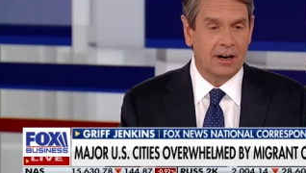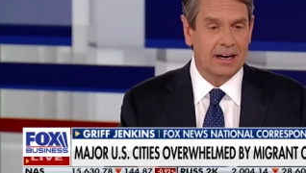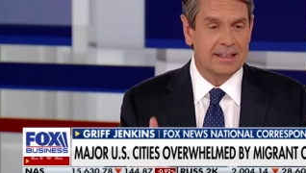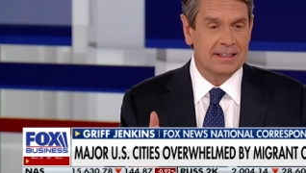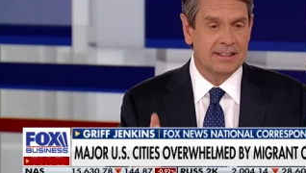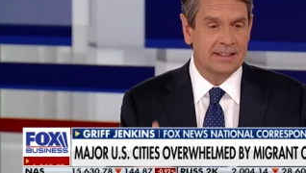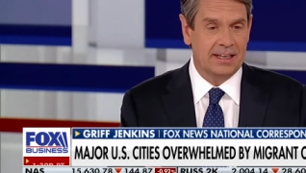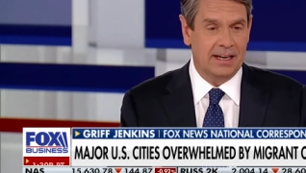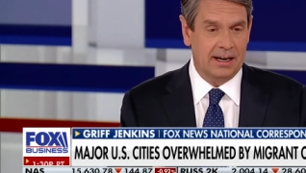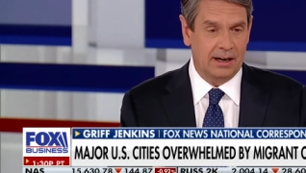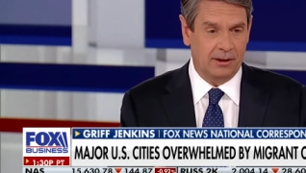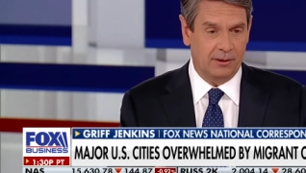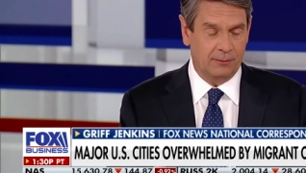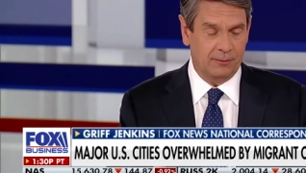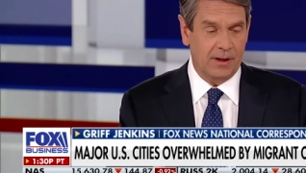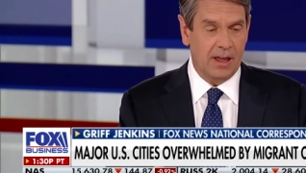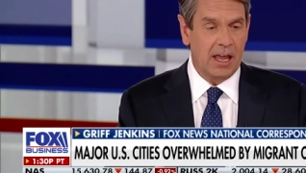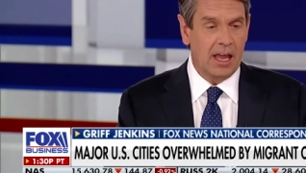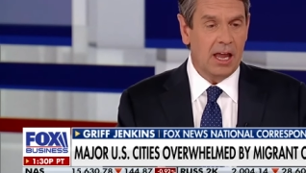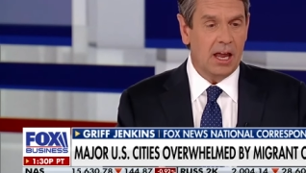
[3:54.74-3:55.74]
incentive.
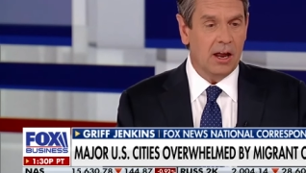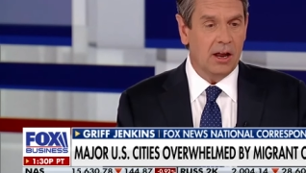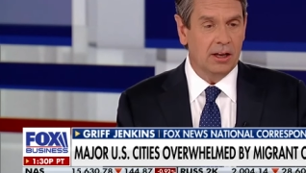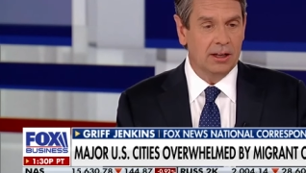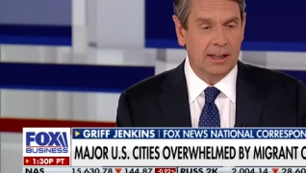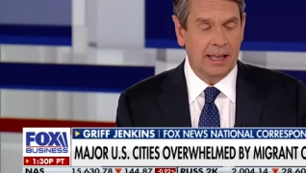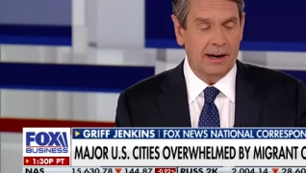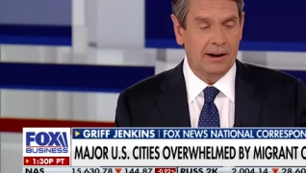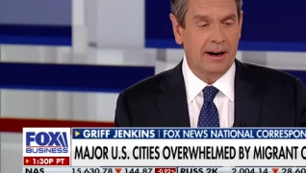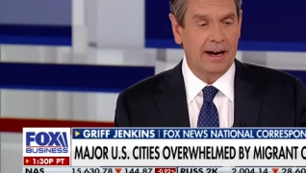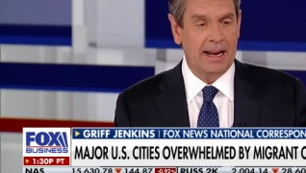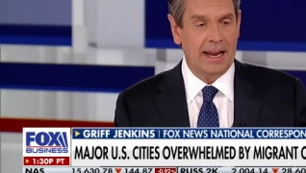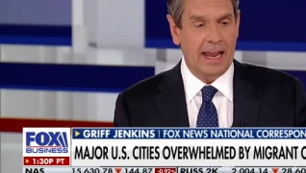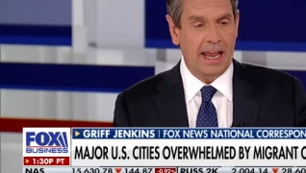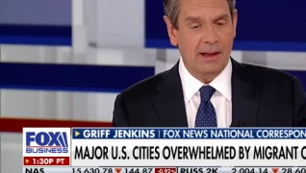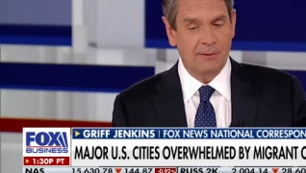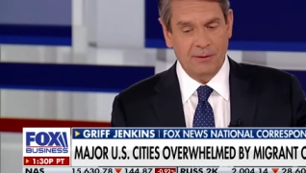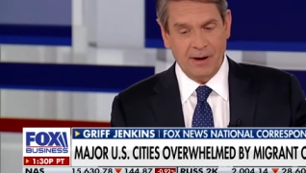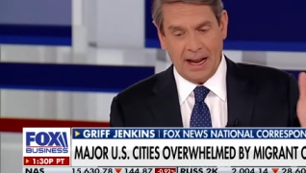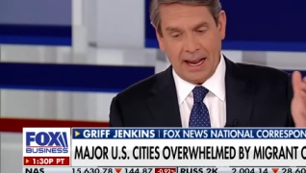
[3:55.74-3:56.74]
Larry,
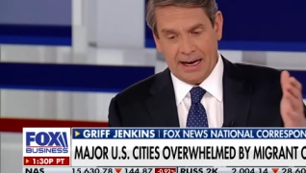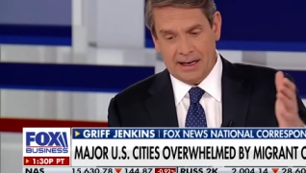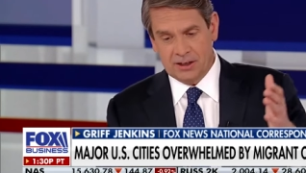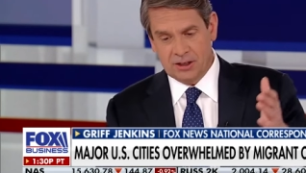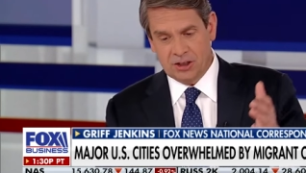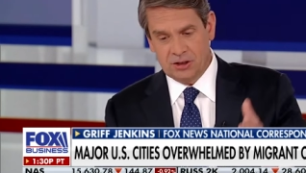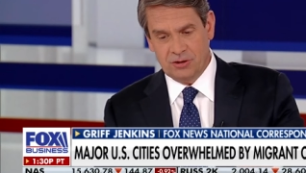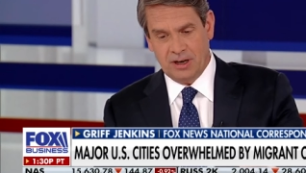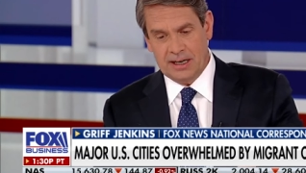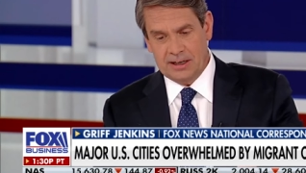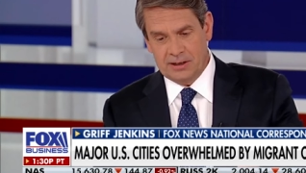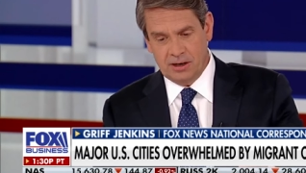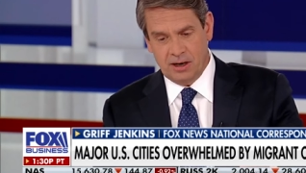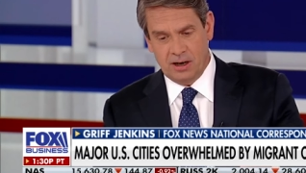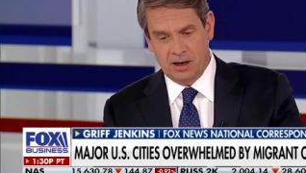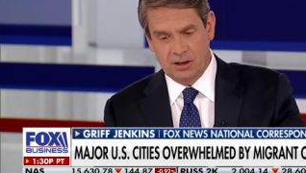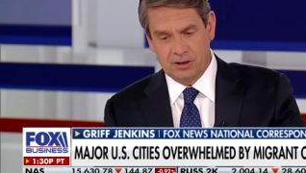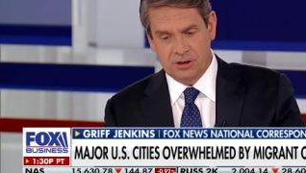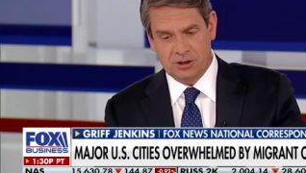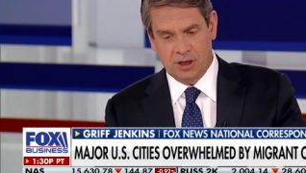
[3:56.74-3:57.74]
if I had a stray
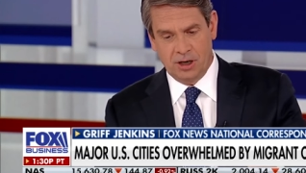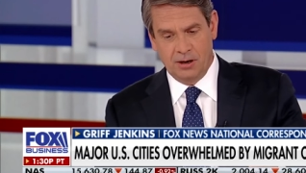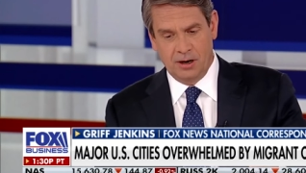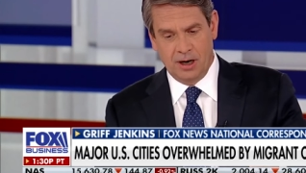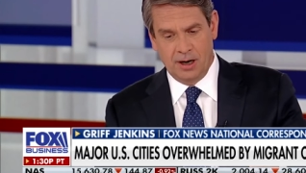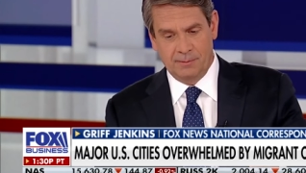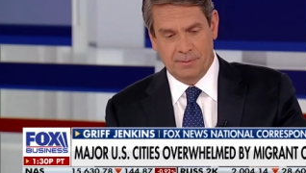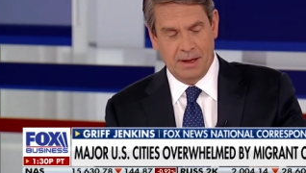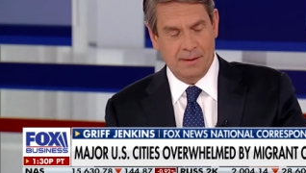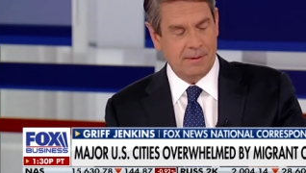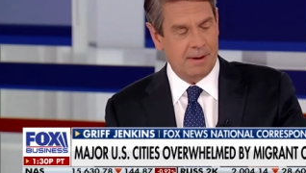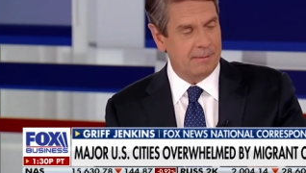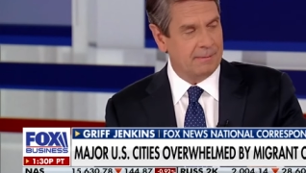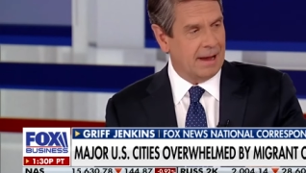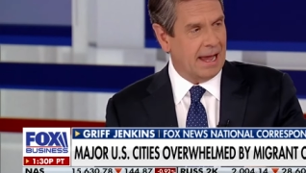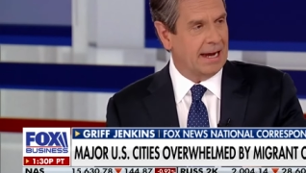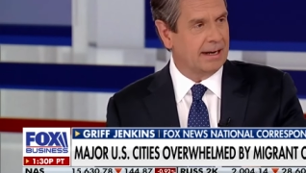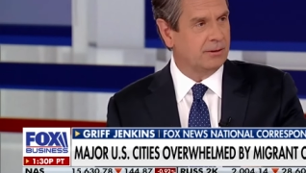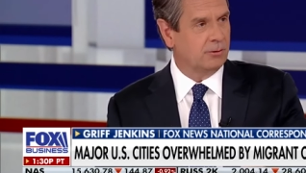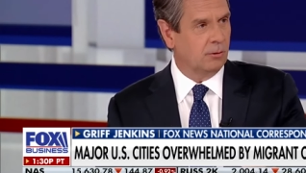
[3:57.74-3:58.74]
dog show up at my
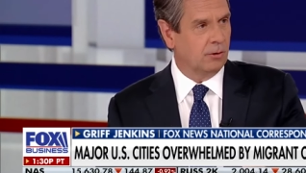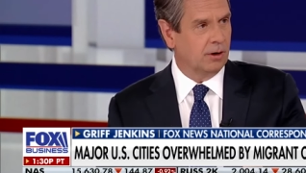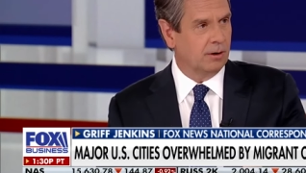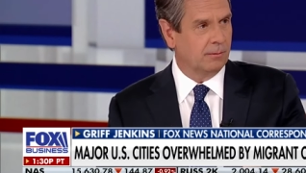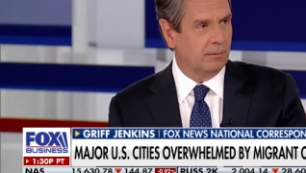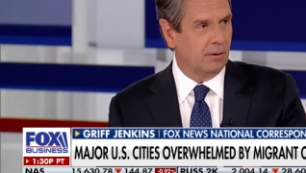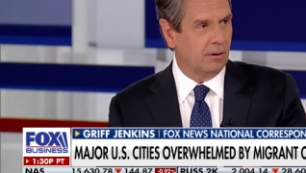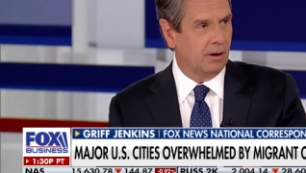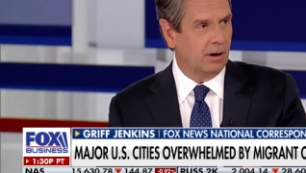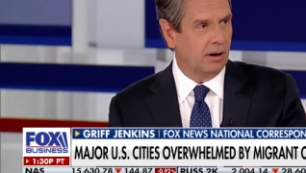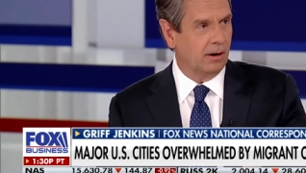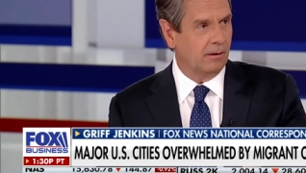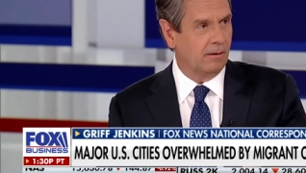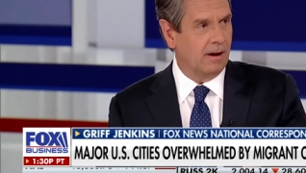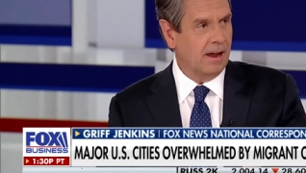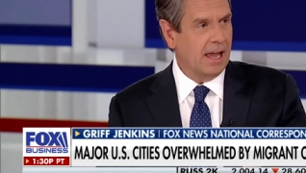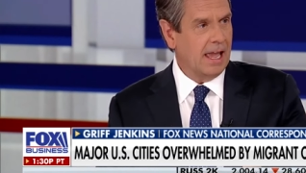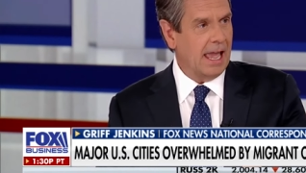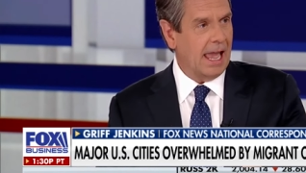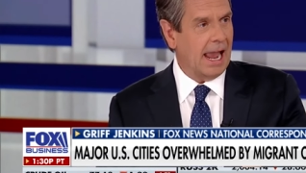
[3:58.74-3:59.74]
back door tomorrow
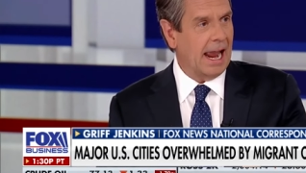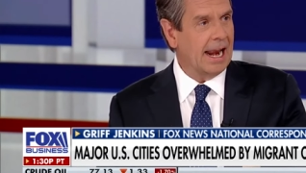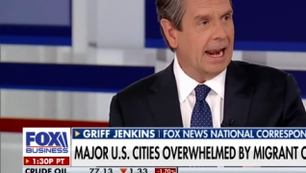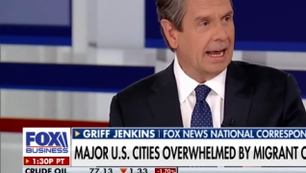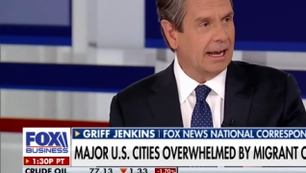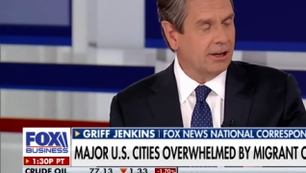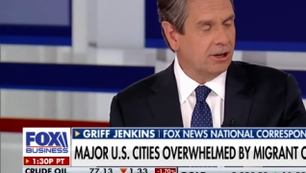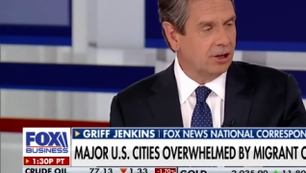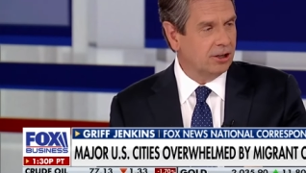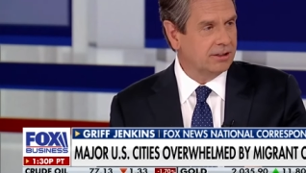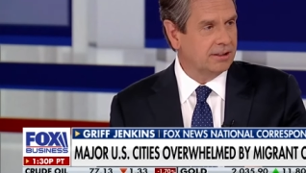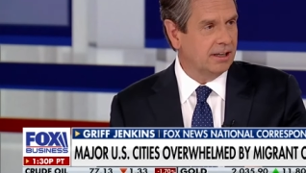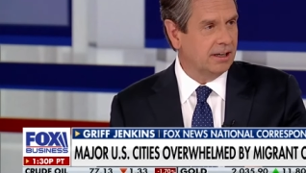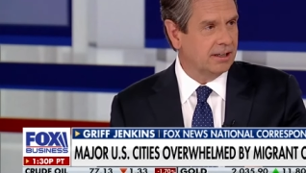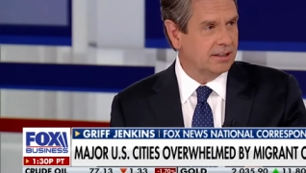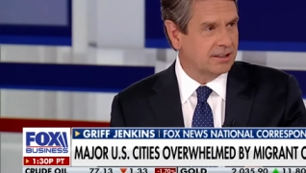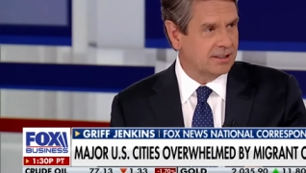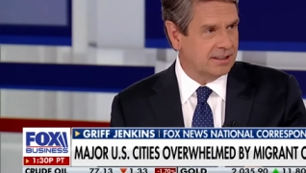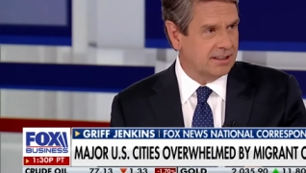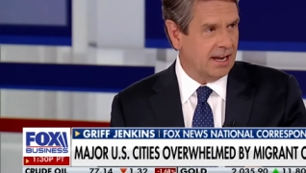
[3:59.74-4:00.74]
yeah. and I cooked it a
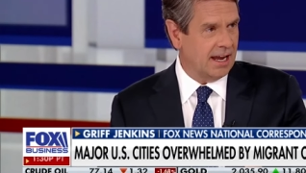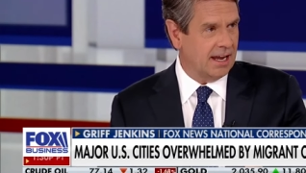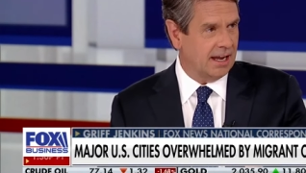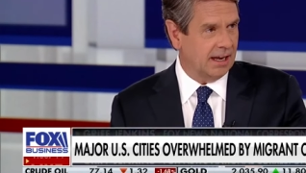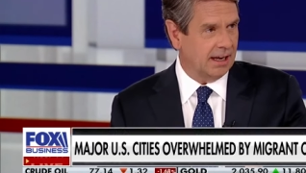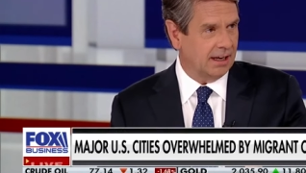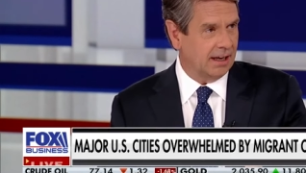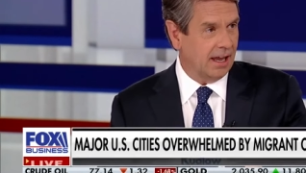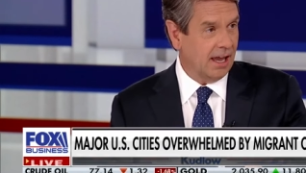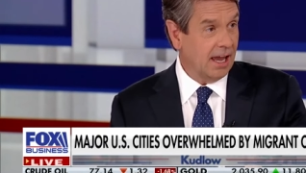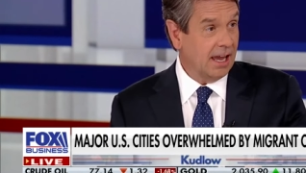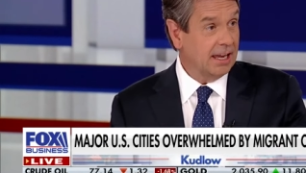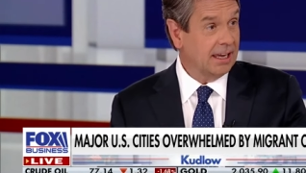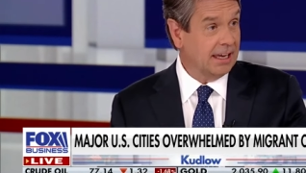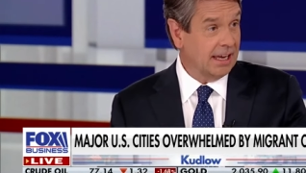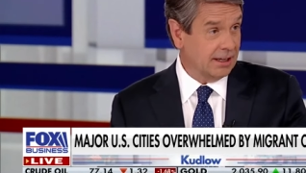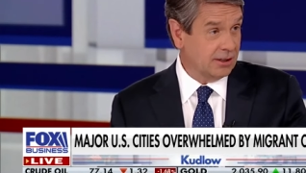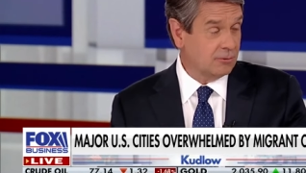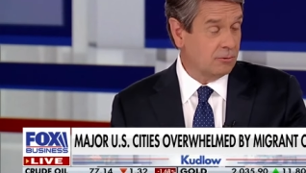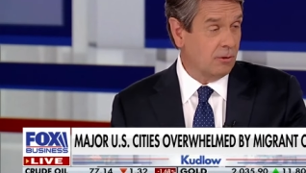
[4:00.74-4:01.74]
steak, yeah. guess